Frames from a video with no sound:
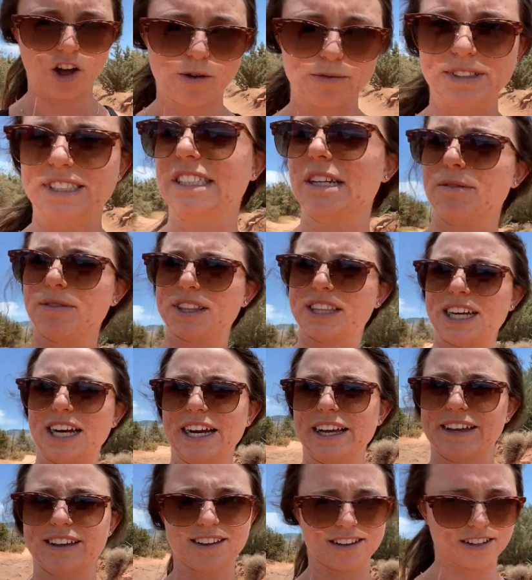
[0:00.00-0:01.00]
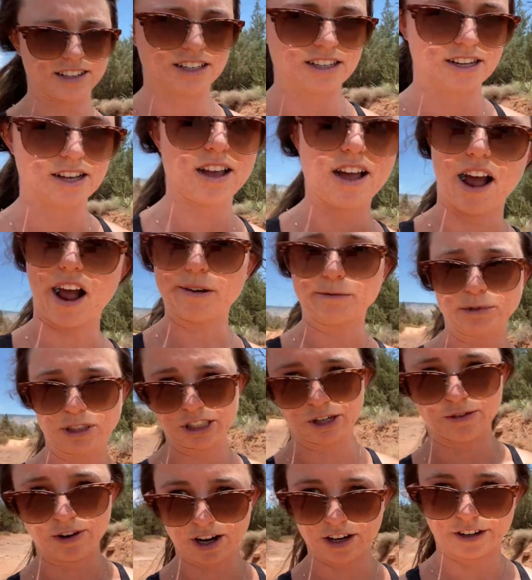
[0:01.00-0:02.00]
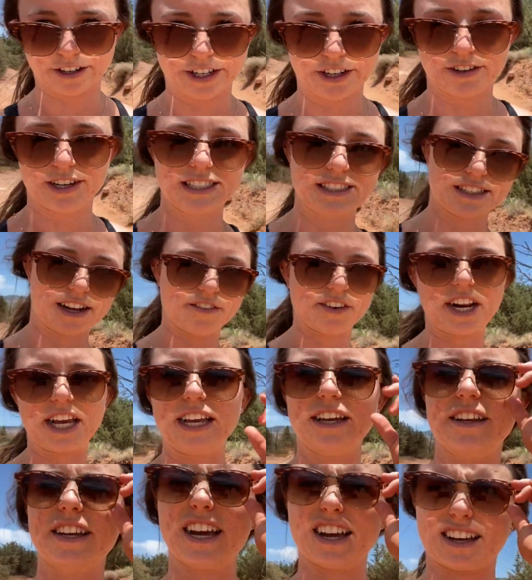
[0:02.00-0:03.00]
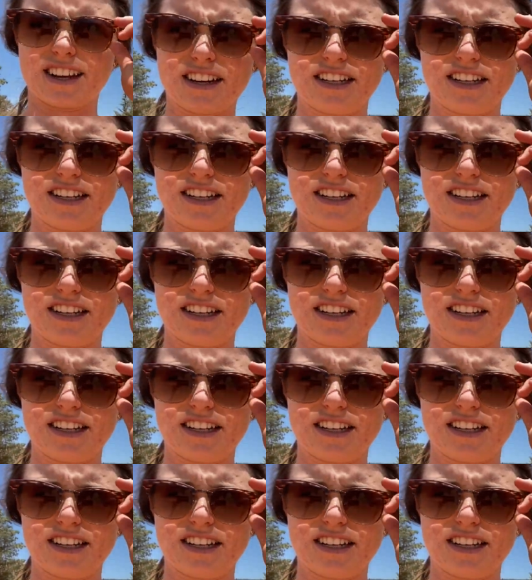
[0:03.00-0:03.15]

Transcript: almost done with the hike. I'm so hungry, you guys. I haven't ate yet,